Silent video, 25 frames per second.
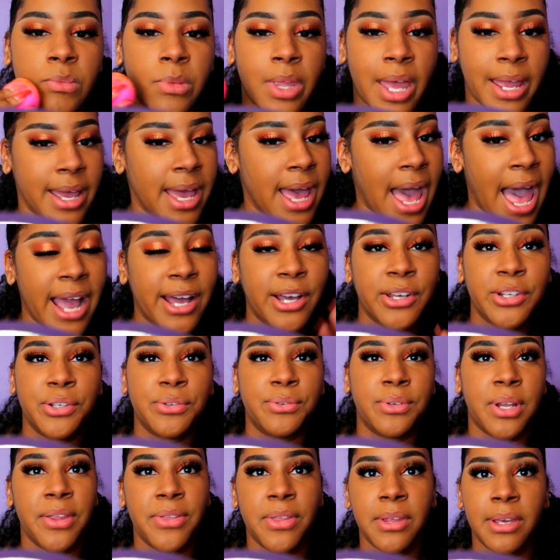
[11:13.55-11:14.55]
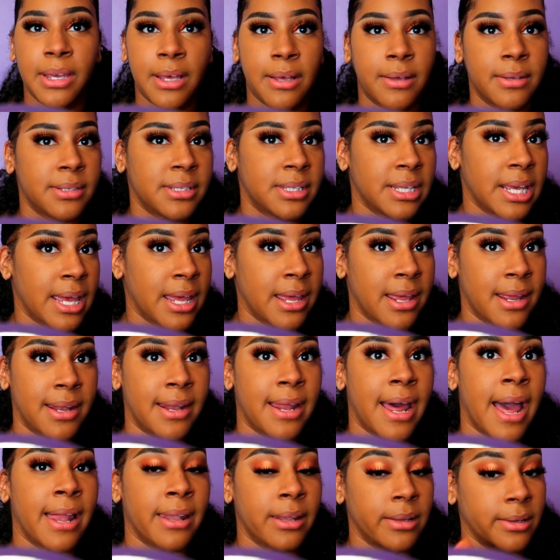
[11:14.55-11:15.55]
Like, I could do nothing else
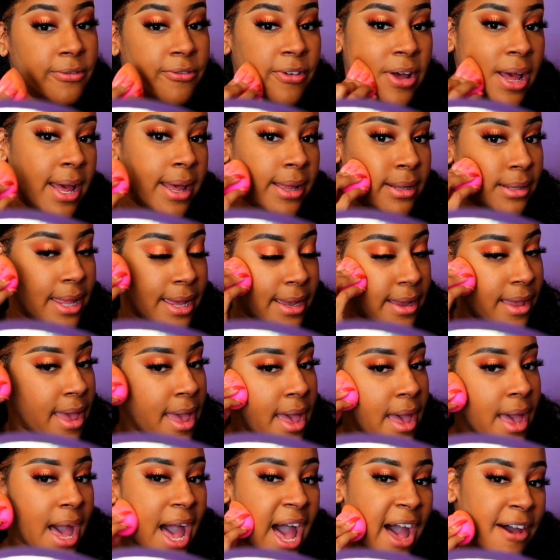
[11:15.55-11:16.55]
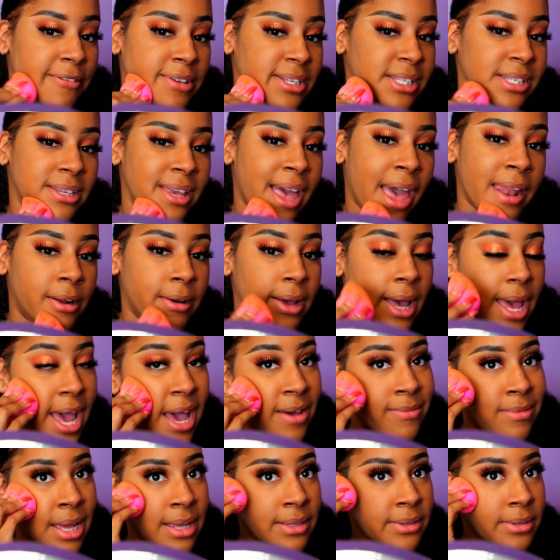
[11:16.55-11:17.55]
and I look fine. Like, obviously I don't
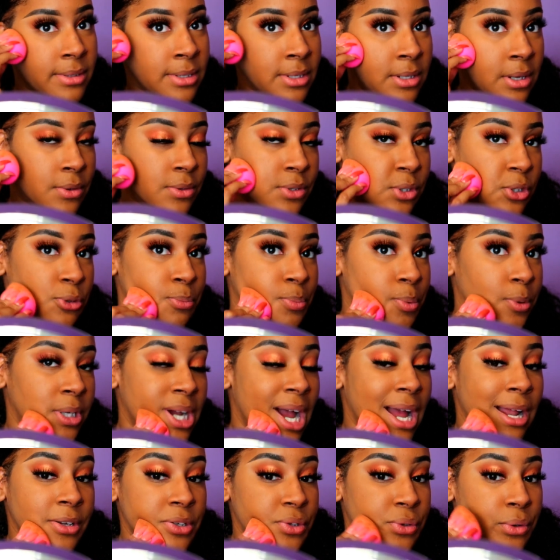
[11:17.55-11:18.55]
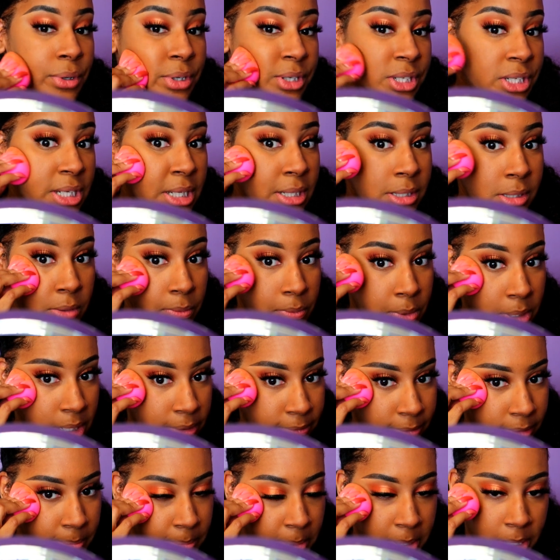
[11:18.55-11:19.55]
have, like, you know, super contoured cheeks or
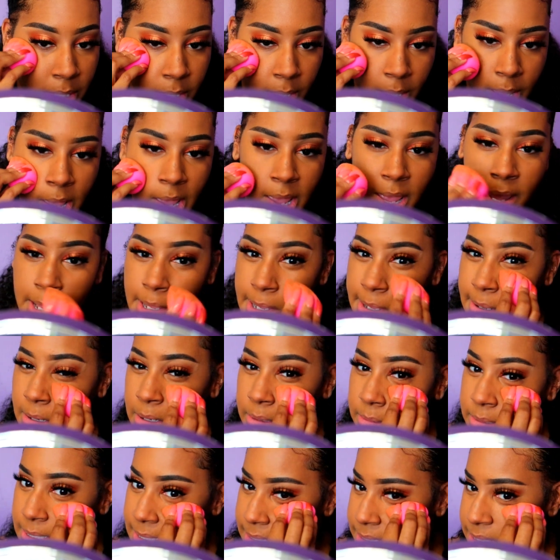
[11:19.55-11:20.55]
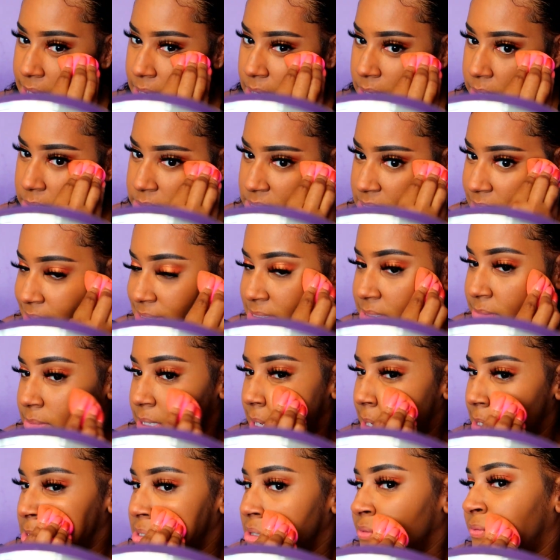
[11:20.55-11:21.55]
whatever, but you don't need that all the time.
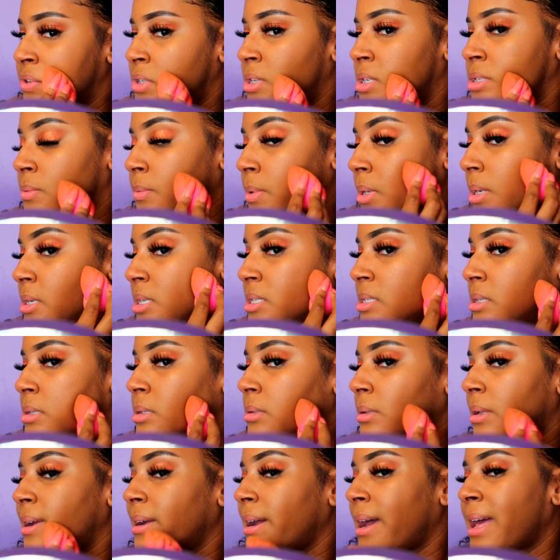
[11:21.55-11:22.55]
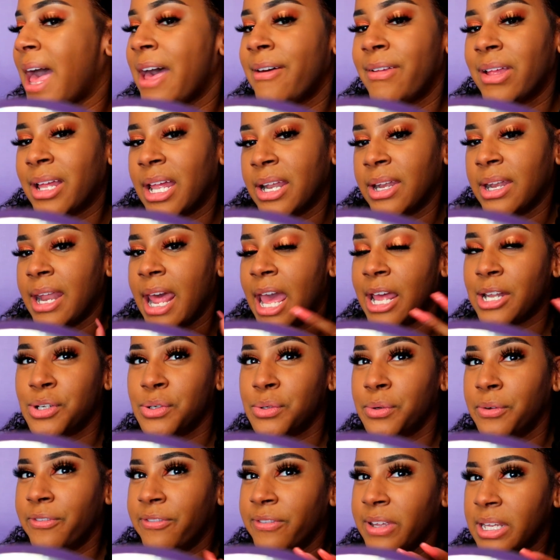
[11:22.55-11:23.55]
Sometimes if you just want to just look like, have like a
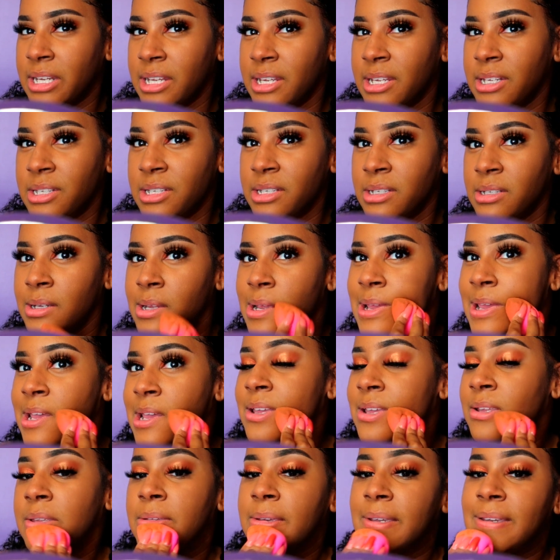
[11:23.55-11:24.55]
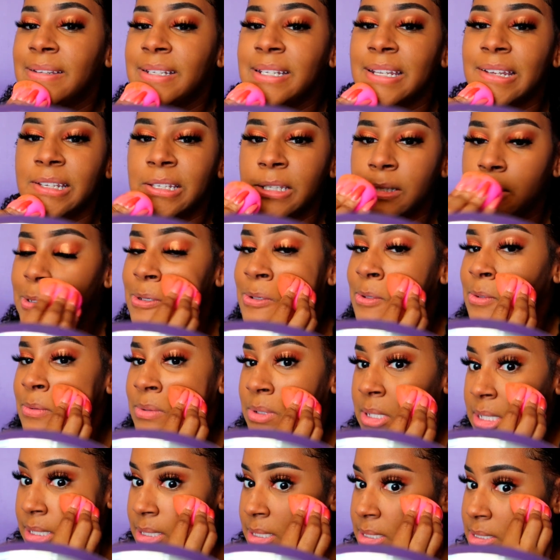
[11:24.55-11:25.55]
natural finish, you could just do
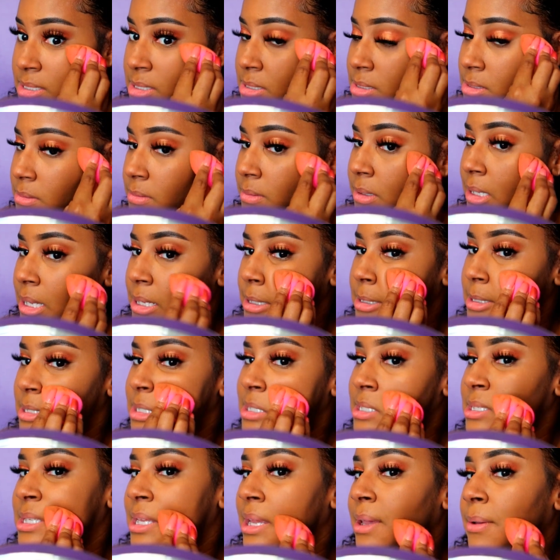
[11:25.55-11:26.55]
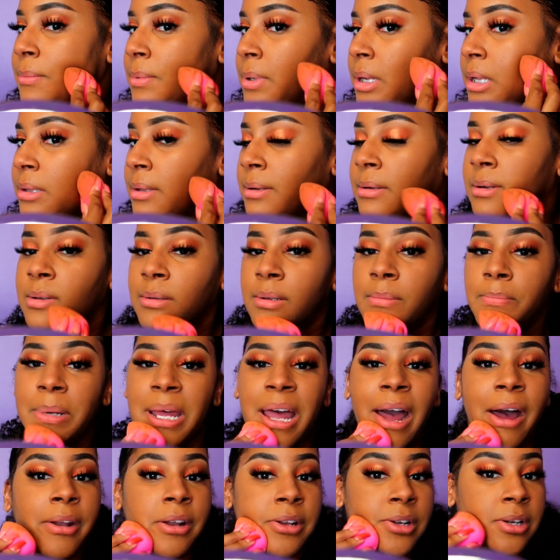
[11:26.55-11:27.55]
this and just set with a little
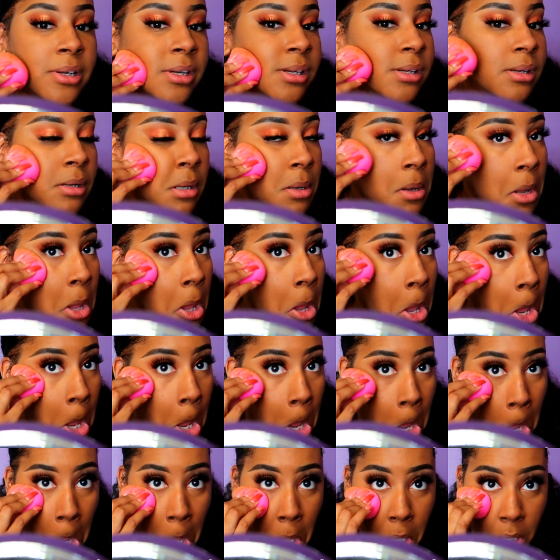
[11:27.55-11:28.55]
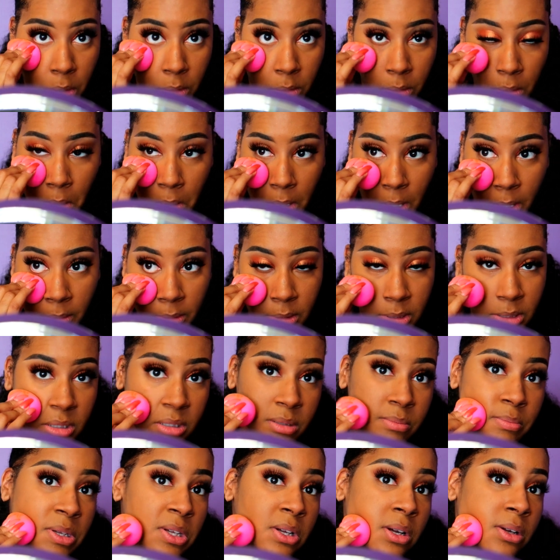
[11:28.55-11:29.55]
powder and
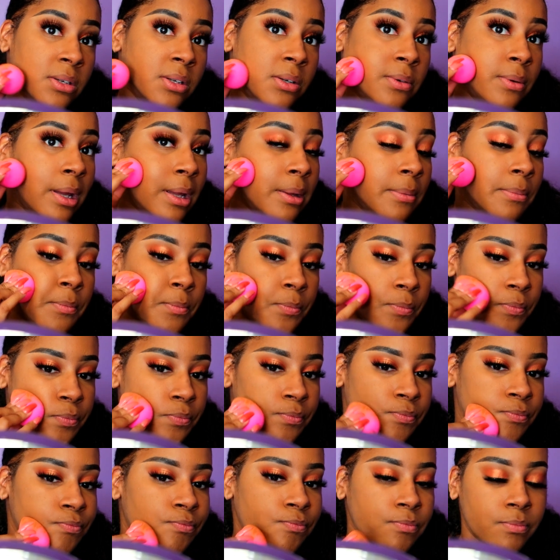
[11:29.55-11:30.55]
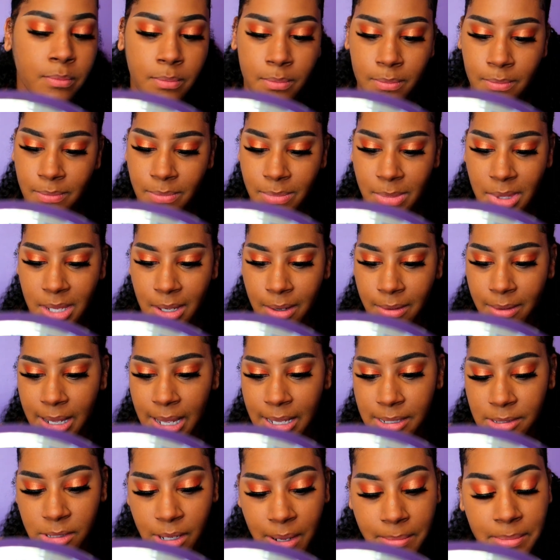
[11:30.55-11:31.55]
just be on your way.
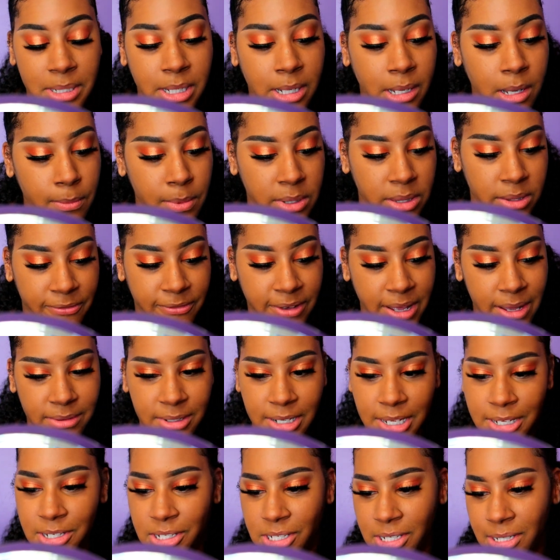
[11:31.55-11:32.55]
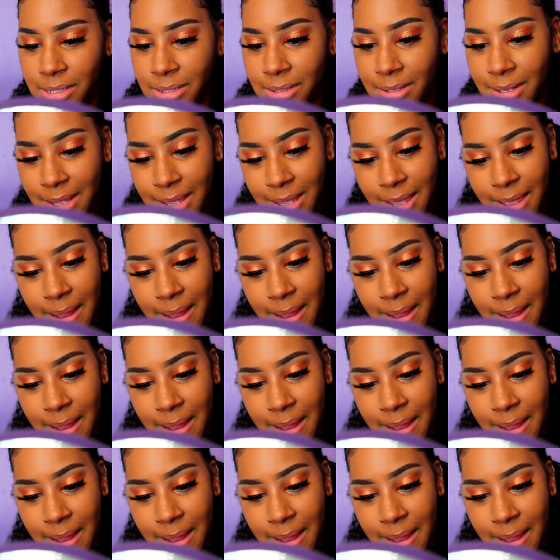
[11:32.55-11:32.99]
Okay, so I'm done with the foundation.